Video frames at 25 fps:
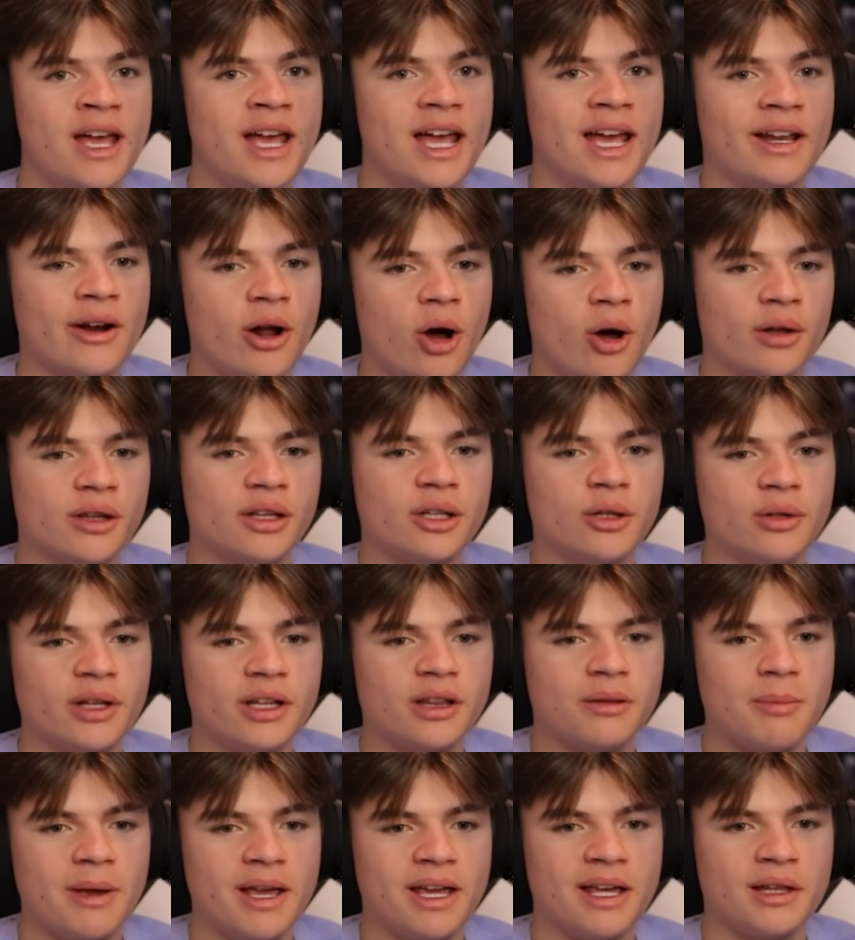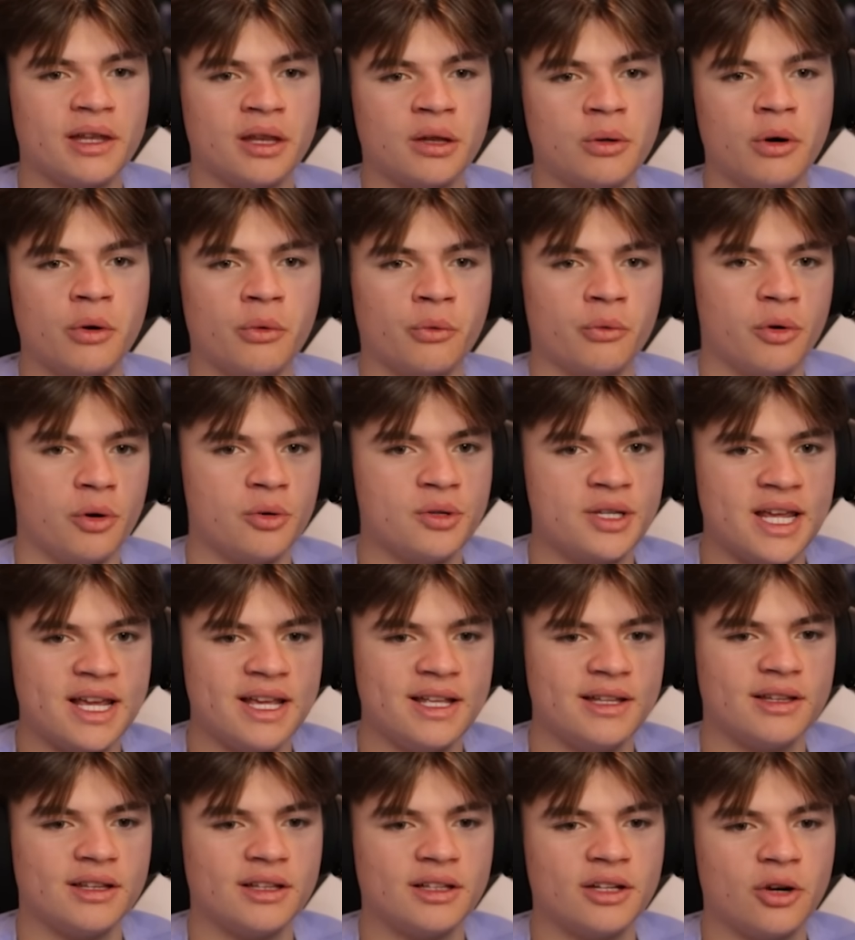And also let's make it so it
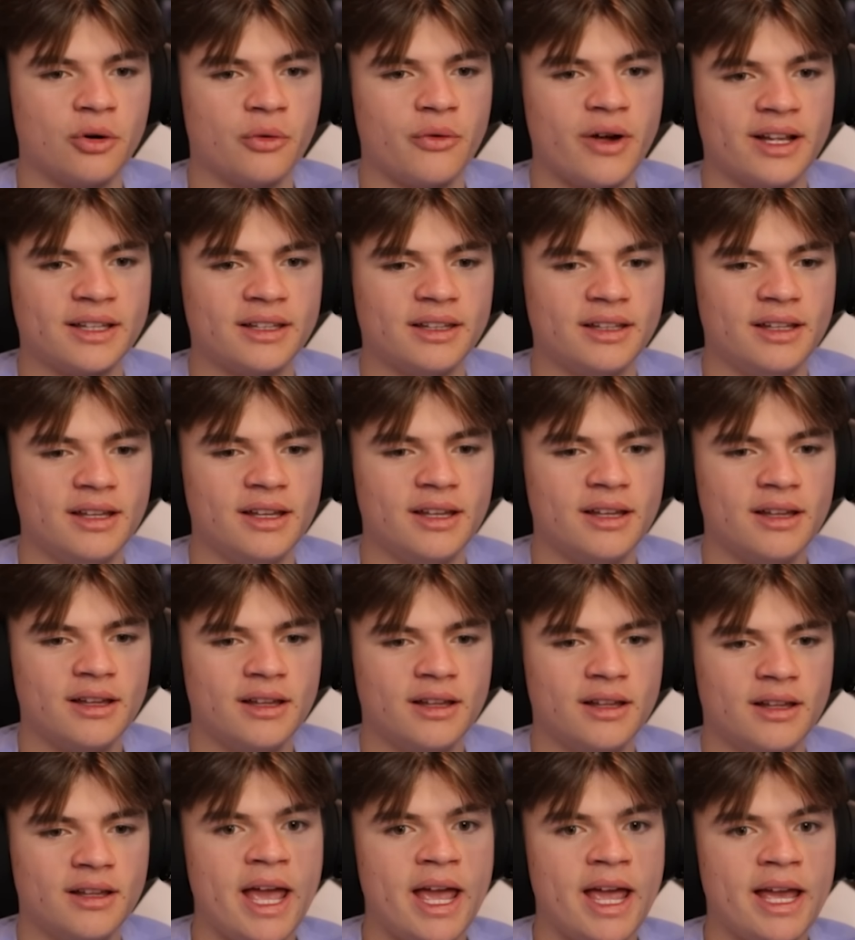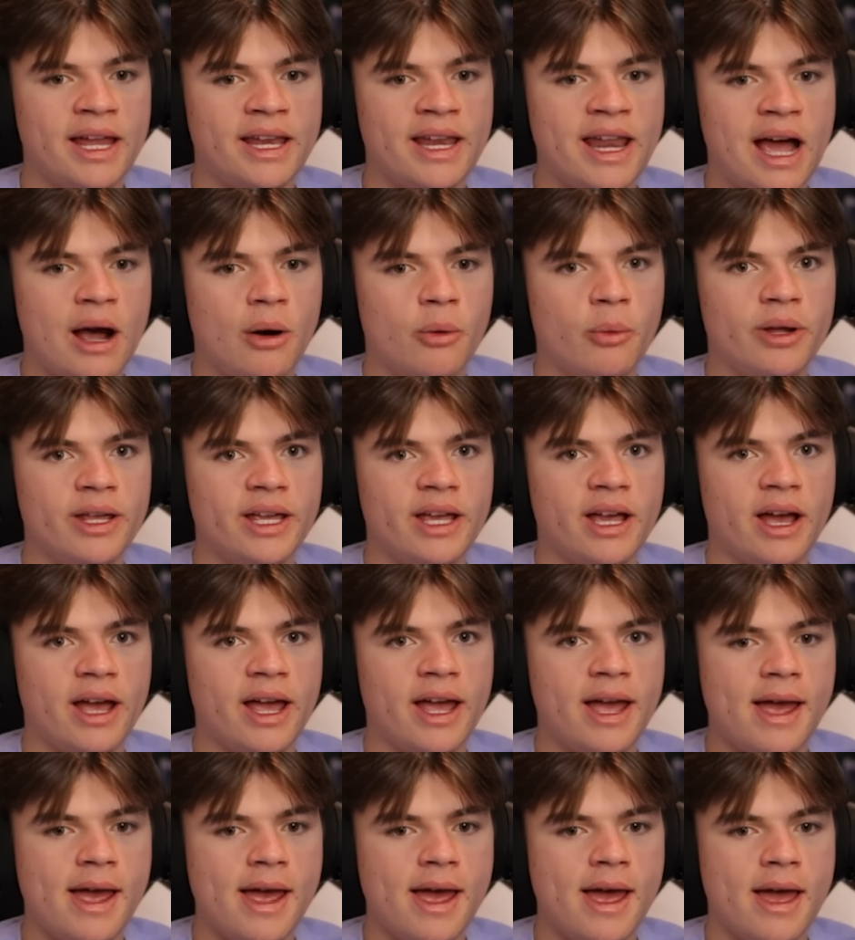rotates correctly. And now we
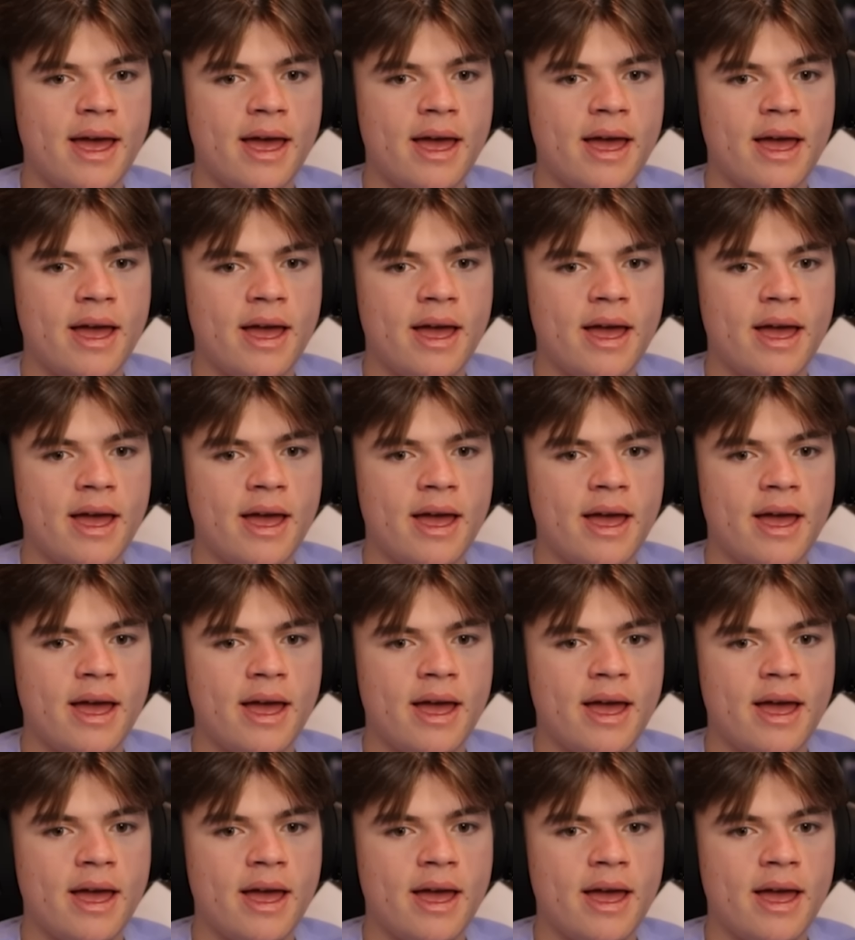get